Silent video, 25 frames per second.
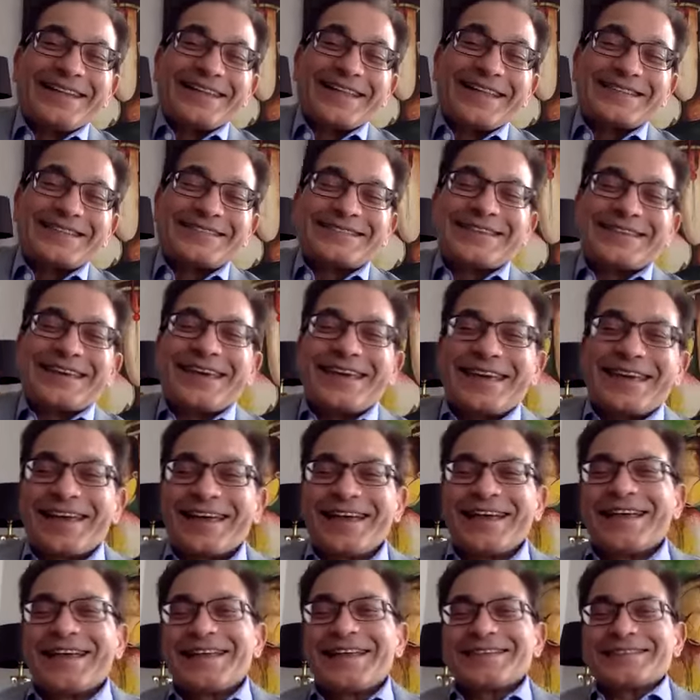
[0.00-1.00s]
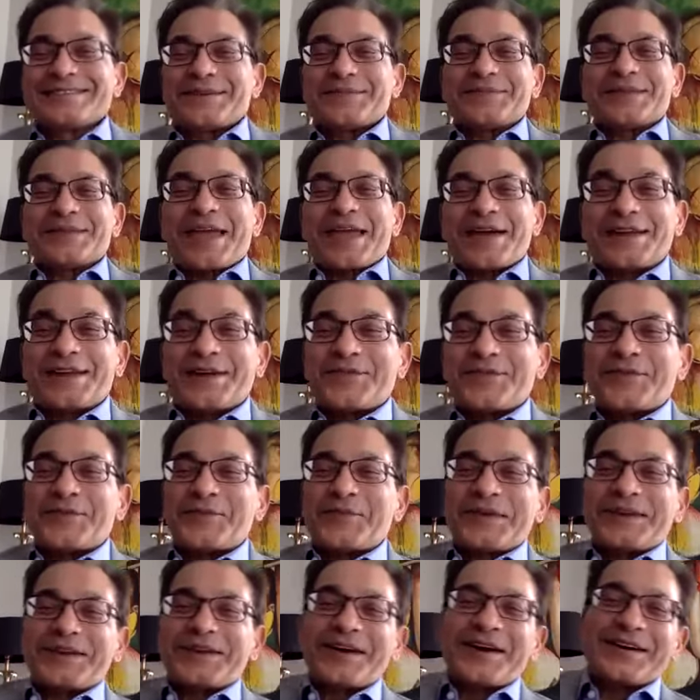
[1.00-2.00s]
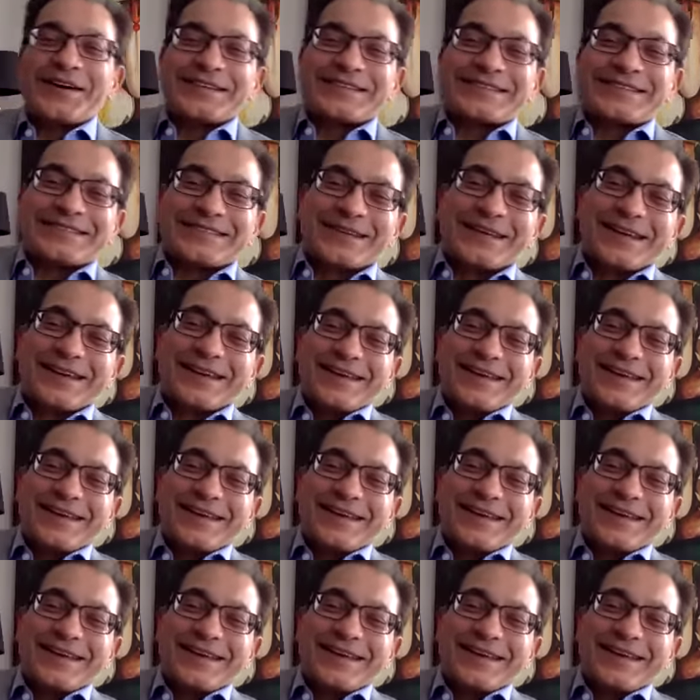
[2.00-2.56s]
That's something I've never been asked.